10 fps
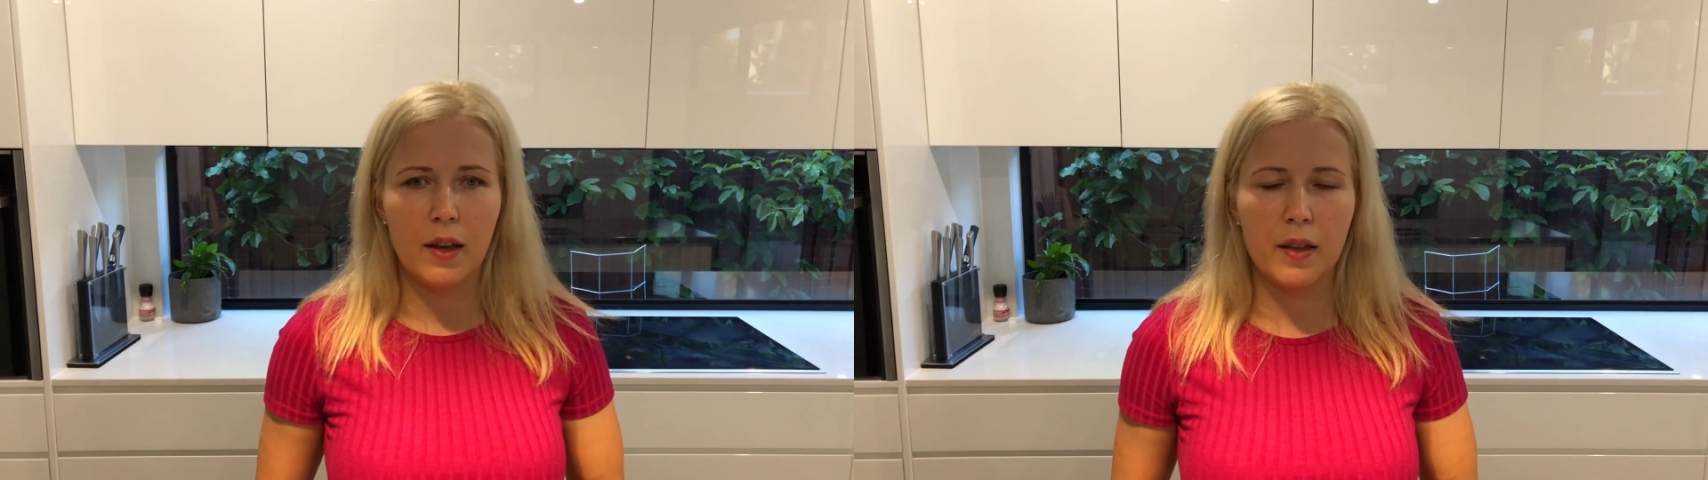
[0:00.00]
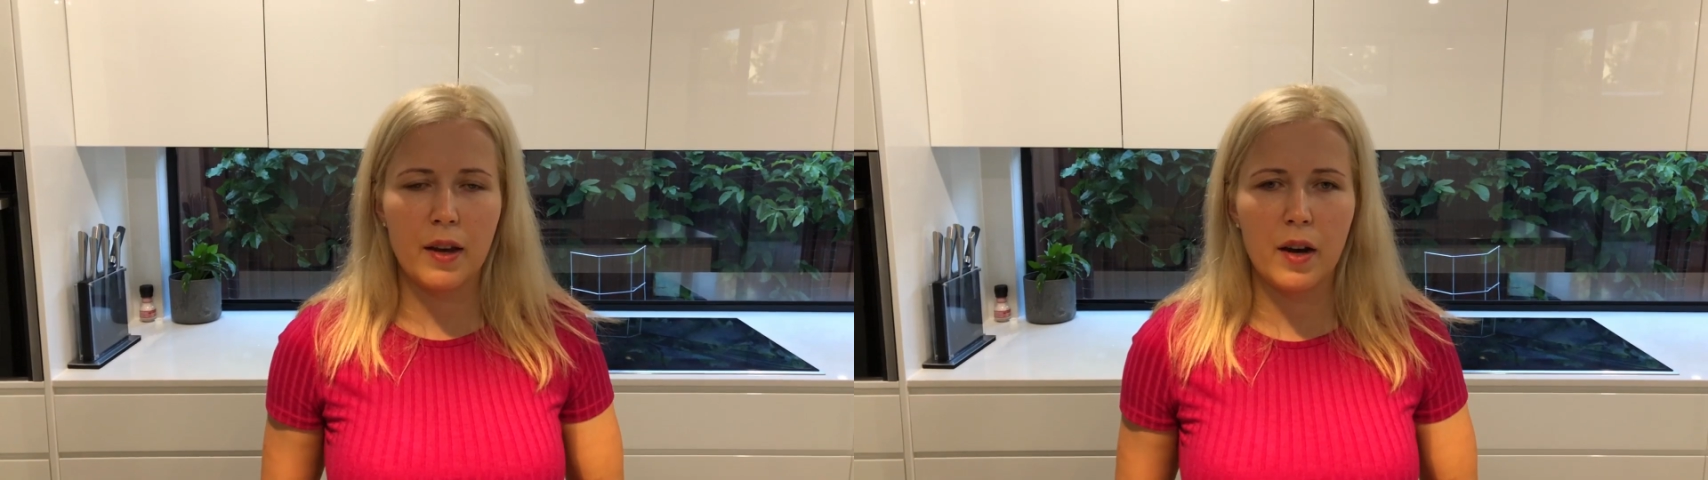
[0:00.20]

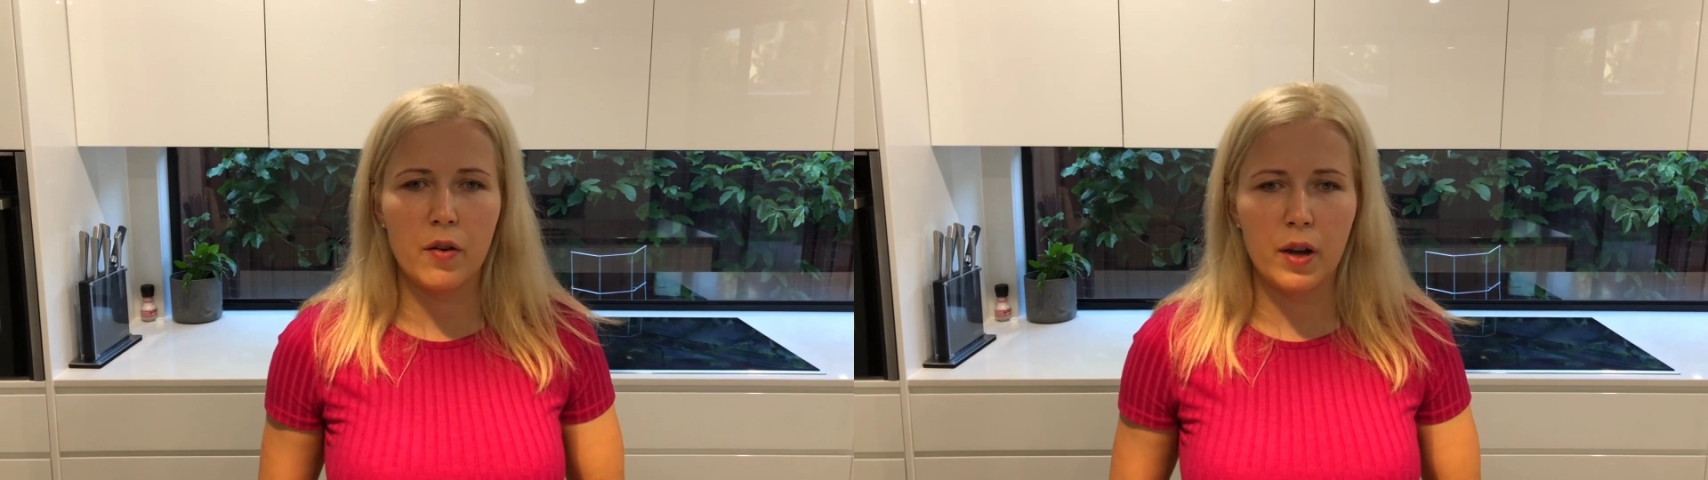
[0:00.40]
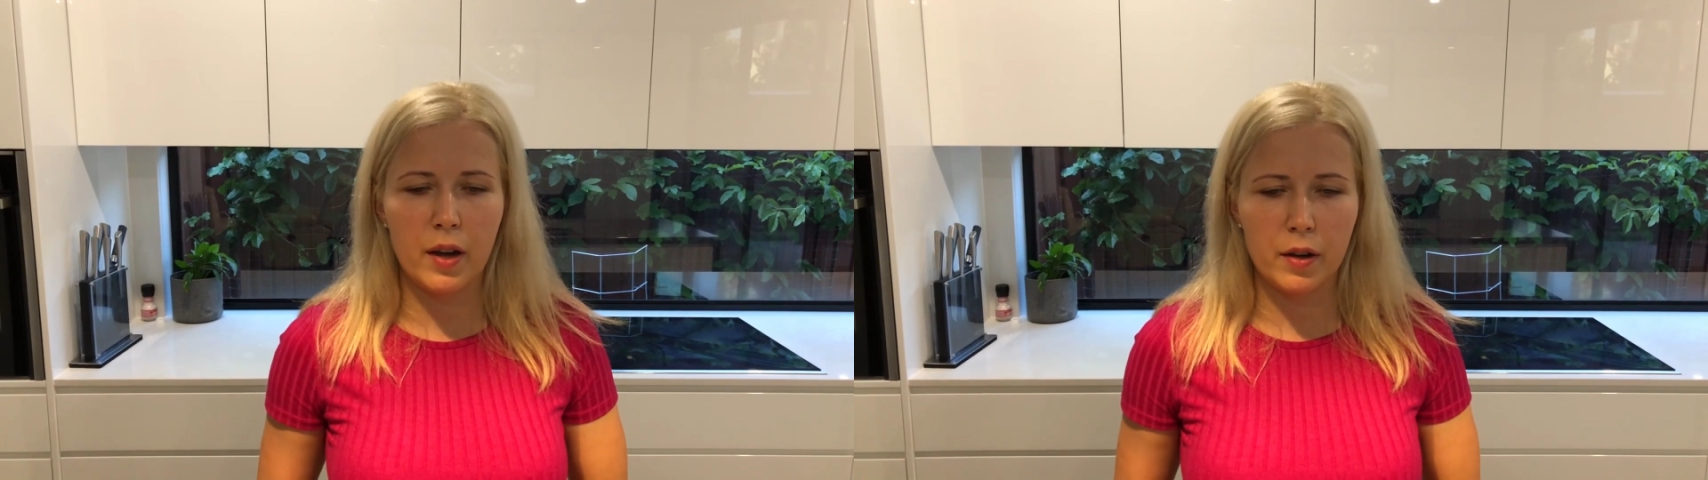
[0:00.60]
and
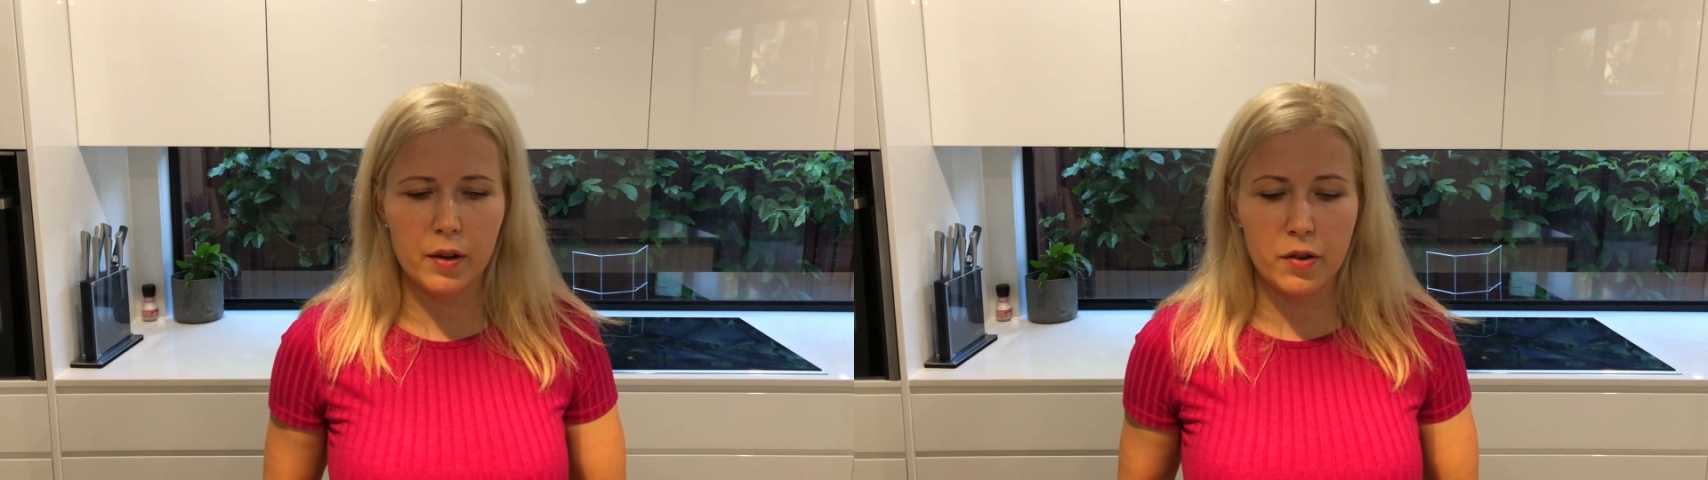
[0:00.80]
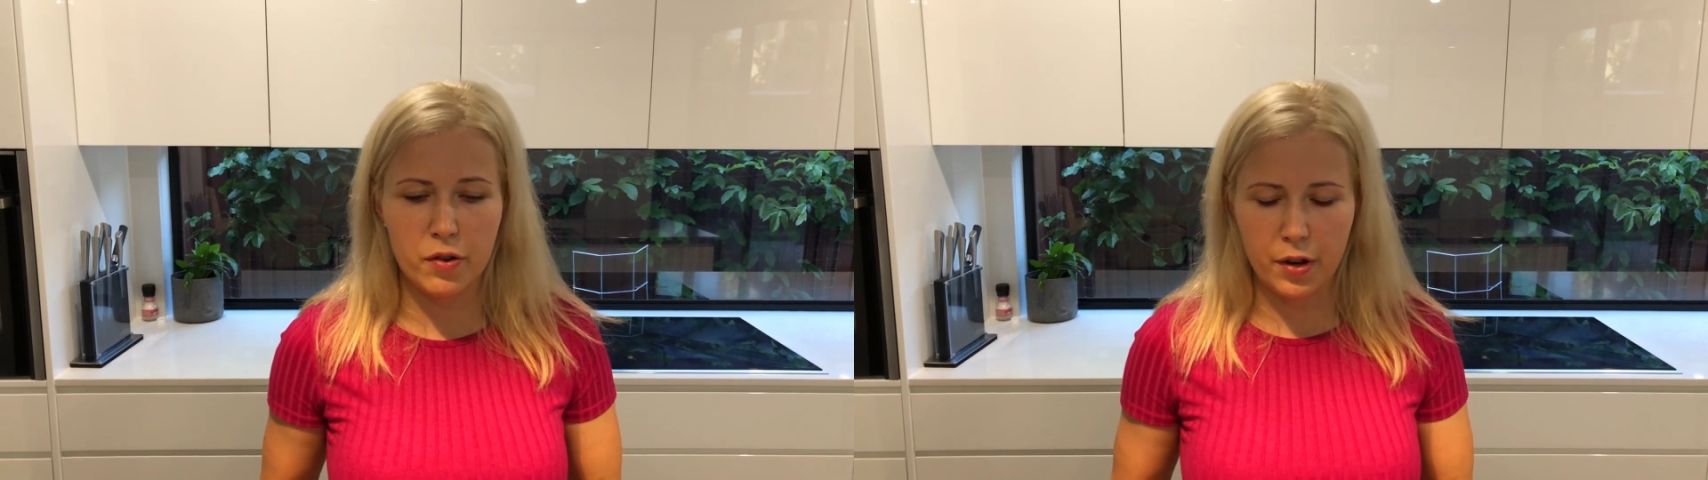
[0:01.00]
how
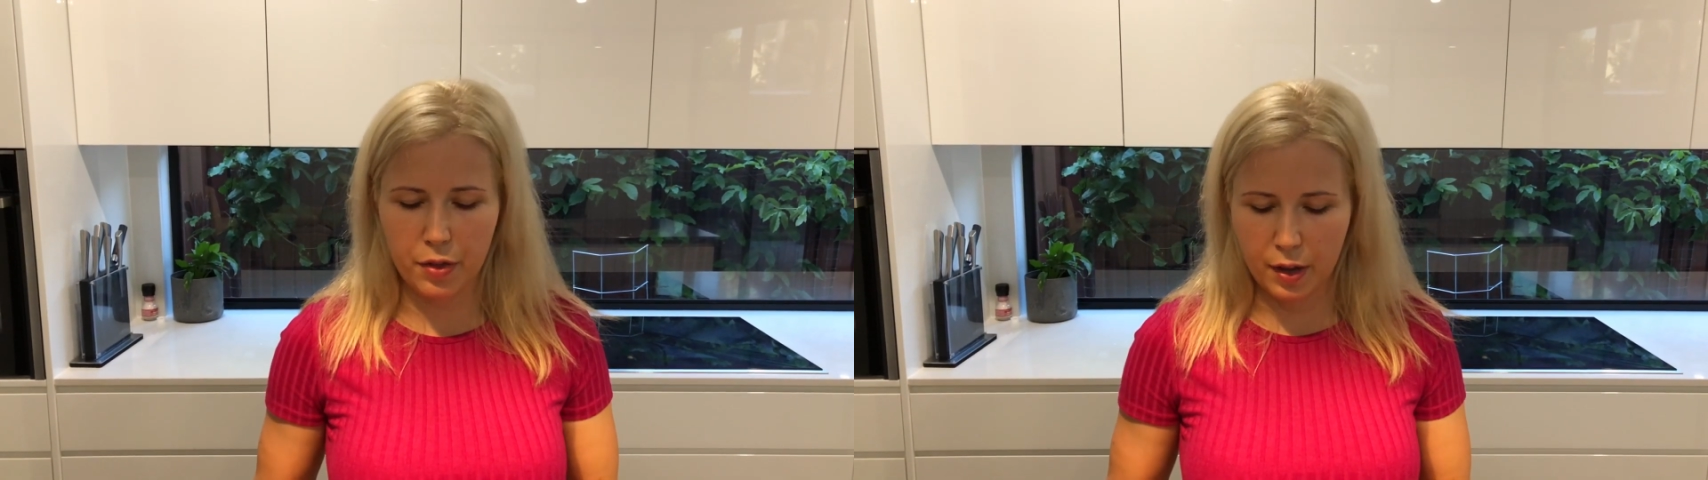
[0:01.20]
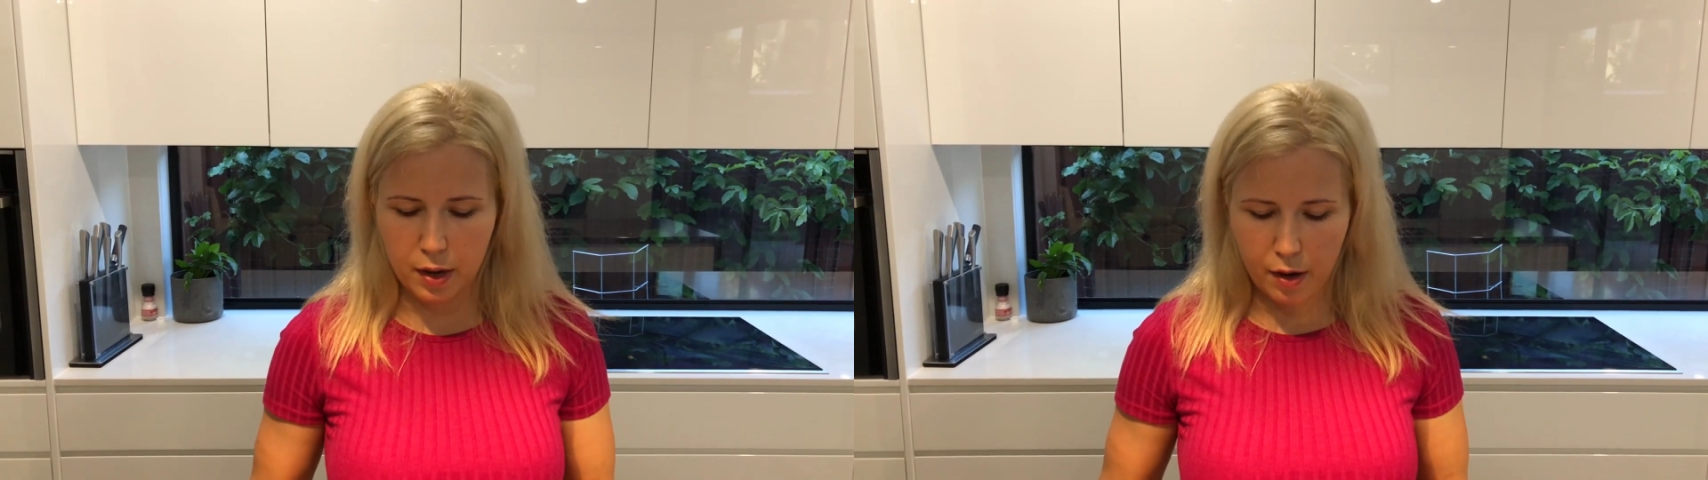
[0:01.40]

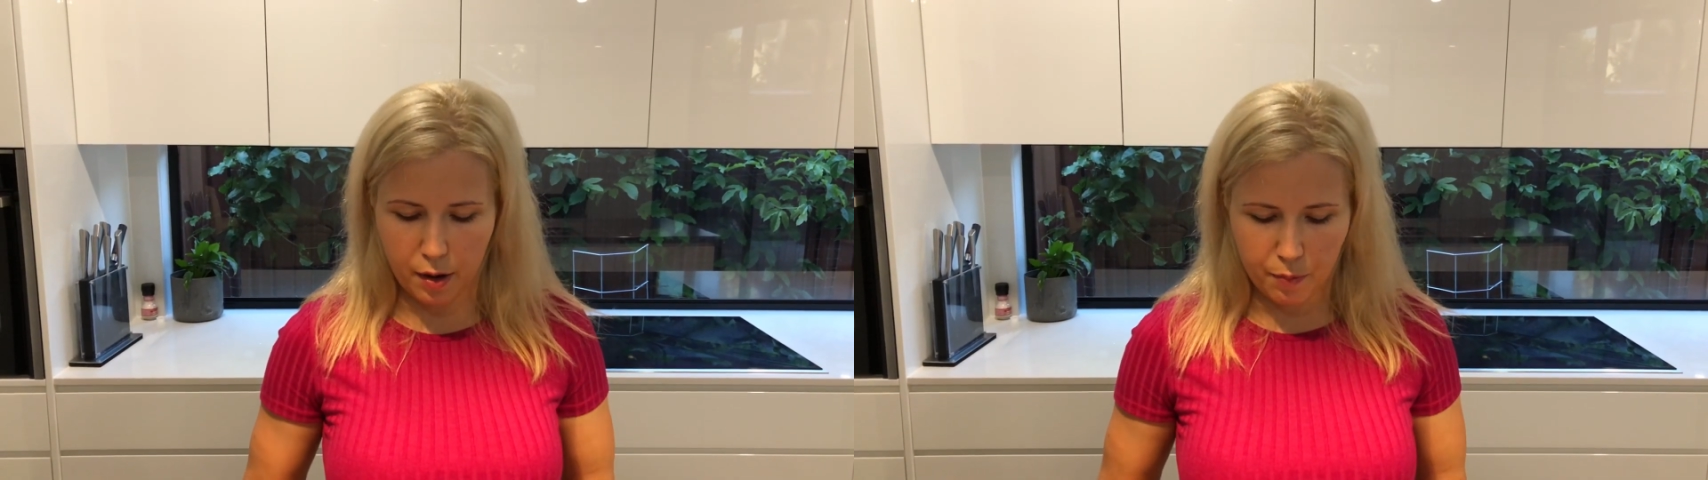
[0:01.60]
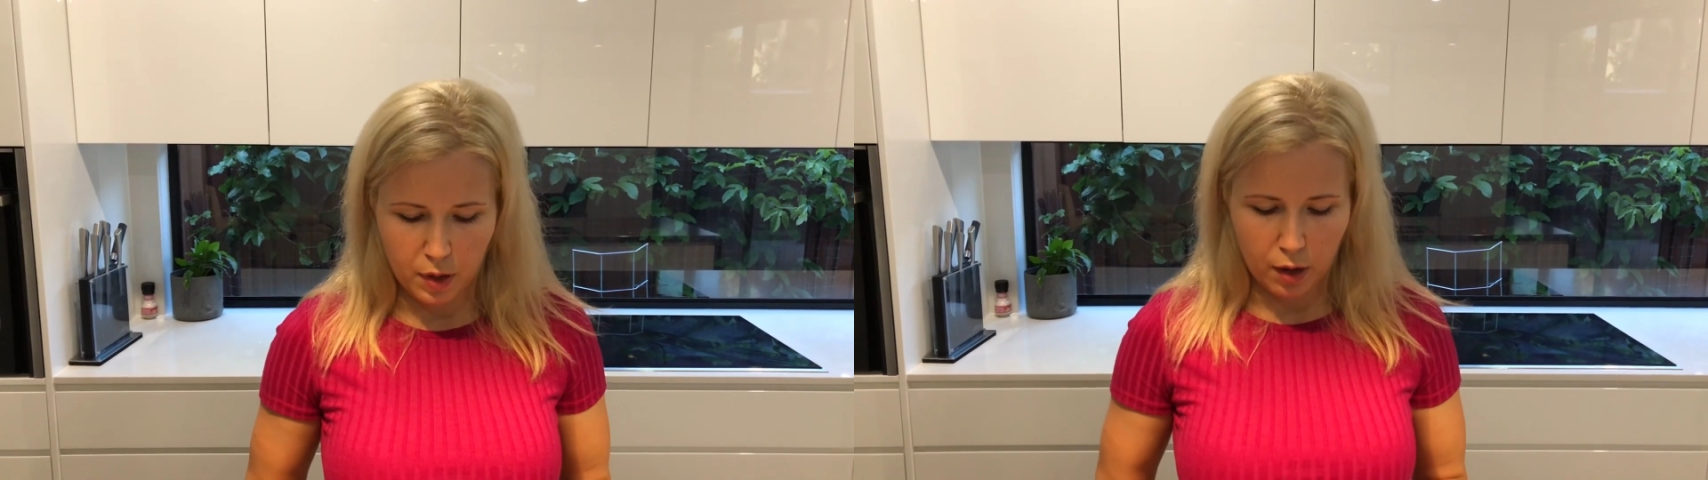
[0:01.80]
accurate they
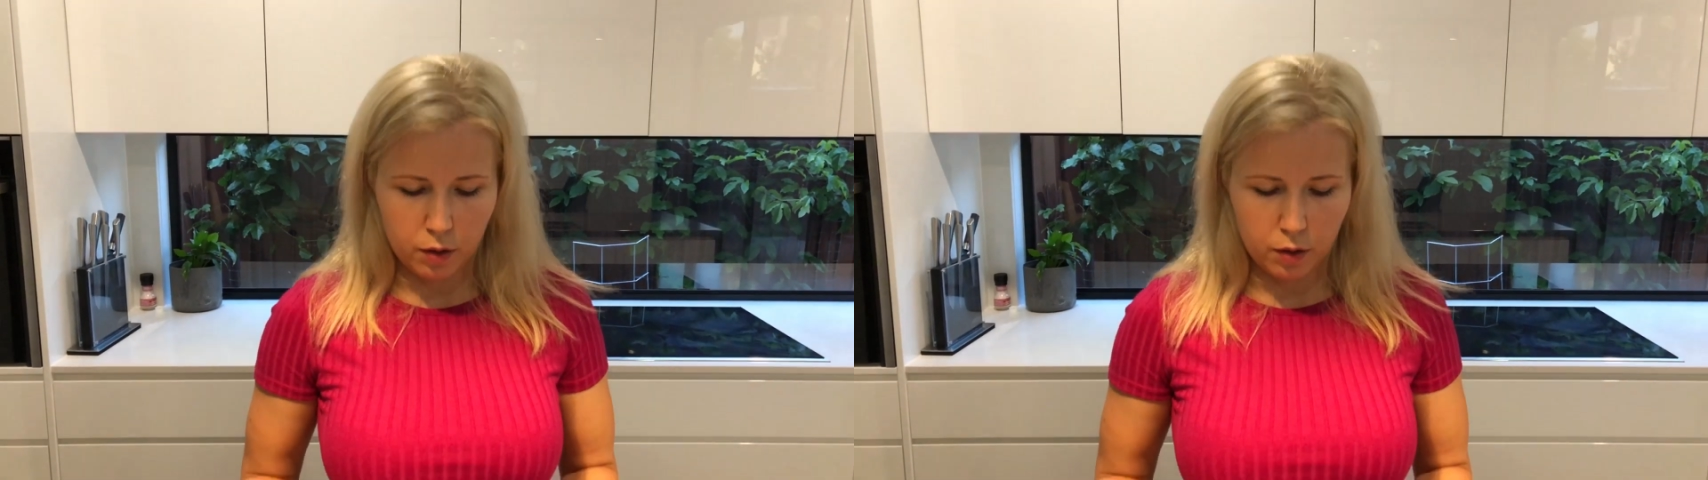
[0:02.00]
are.